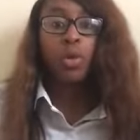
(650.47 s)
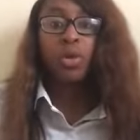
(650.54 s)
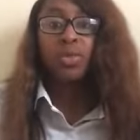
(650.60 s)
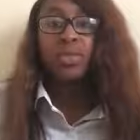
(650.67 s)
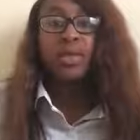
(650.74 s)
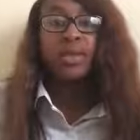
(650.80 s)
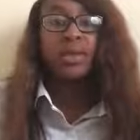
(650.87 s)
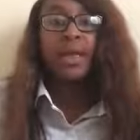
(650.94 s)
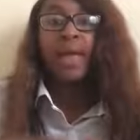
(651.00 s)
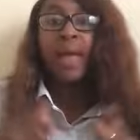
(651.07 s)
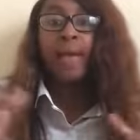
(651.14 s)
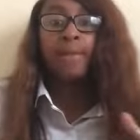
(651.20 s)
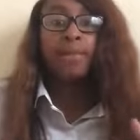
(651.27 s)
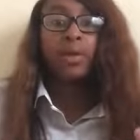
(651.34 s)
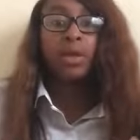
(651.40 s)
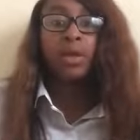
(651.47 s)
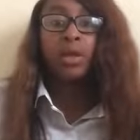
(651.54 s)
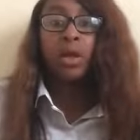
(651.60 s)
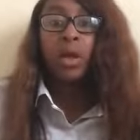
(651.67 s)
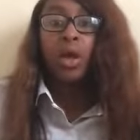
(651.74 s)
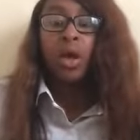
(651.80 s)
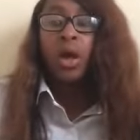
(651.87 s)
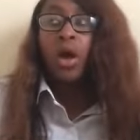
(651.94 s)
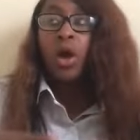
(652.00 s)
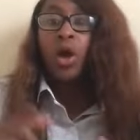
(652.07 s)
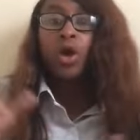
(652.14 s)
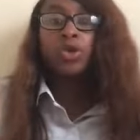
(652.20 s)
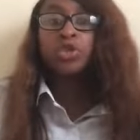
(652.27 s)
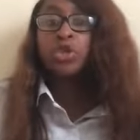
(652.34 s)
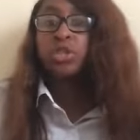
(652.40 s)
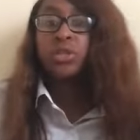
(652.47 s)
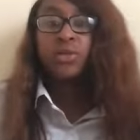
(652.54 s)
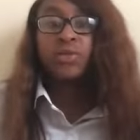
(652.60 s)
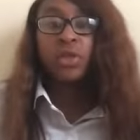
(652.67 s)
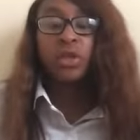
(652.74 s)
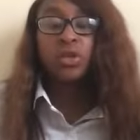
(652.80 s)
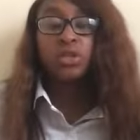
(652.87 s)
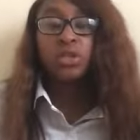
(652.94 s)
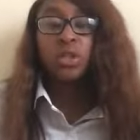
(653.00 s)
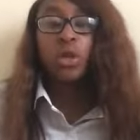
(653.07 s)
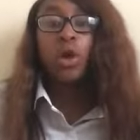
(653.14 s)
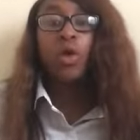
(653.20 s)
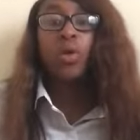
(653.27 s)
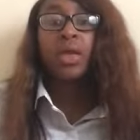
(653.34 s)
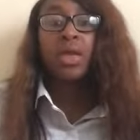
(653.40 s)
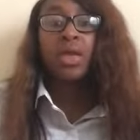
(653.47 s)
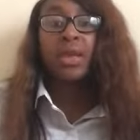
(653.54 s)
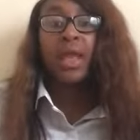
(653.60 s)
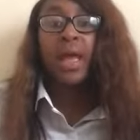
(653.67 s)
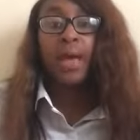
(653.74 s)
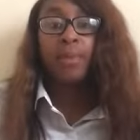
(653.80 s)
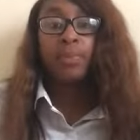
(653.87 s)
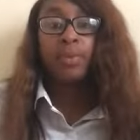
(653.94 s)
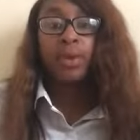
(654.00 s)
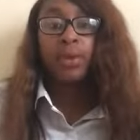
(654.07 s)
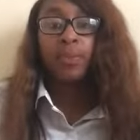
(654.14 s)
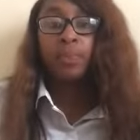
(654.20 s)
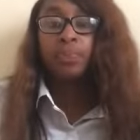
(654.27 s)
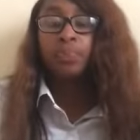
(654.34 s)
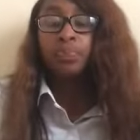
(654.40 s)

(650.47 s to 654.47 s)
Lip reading: It didn't happen hundreds of years ago. It happened,